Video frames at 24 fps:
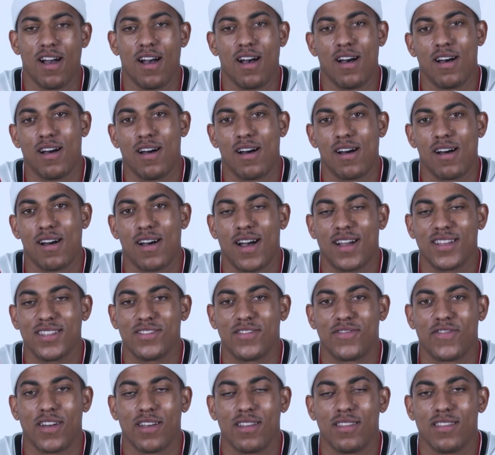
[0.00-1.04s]
I just
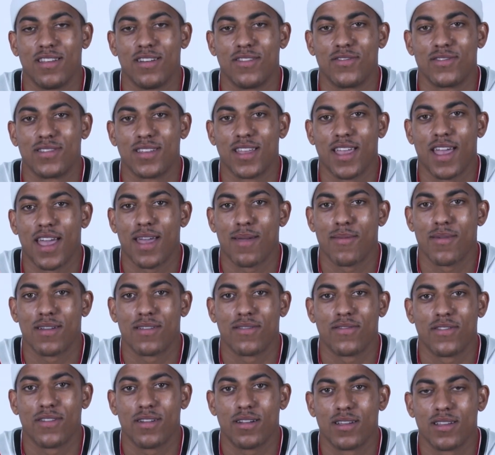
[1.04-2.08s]
fell in love with the game at
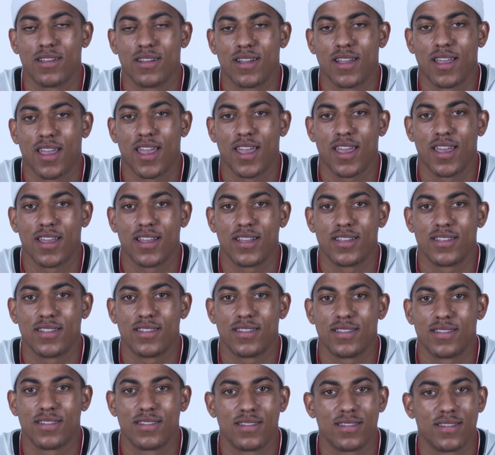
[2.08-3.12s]
a very young
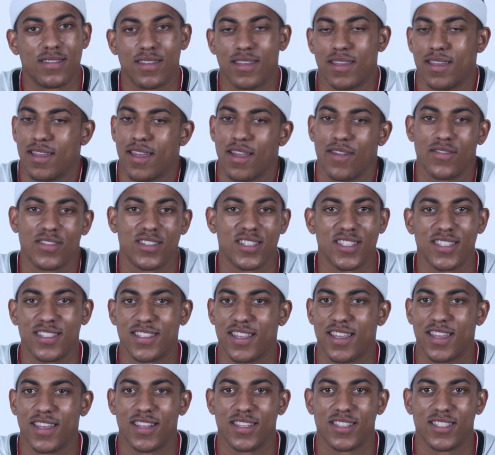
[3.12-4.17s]
age. Ever since
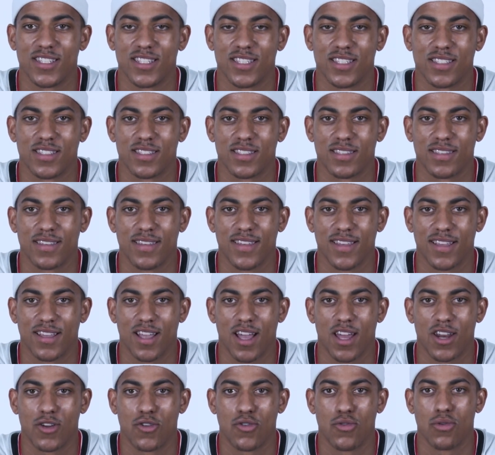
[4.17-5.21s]
then, it's just
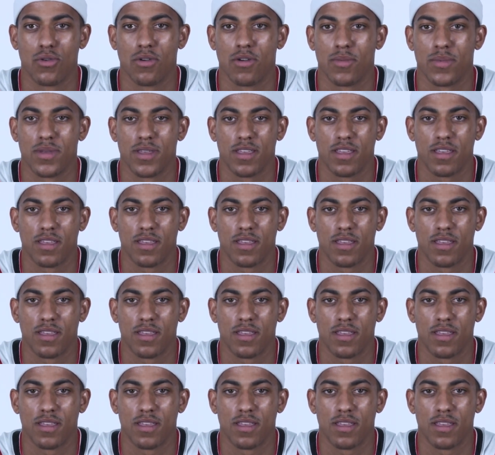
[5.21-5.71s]
kind of grew up.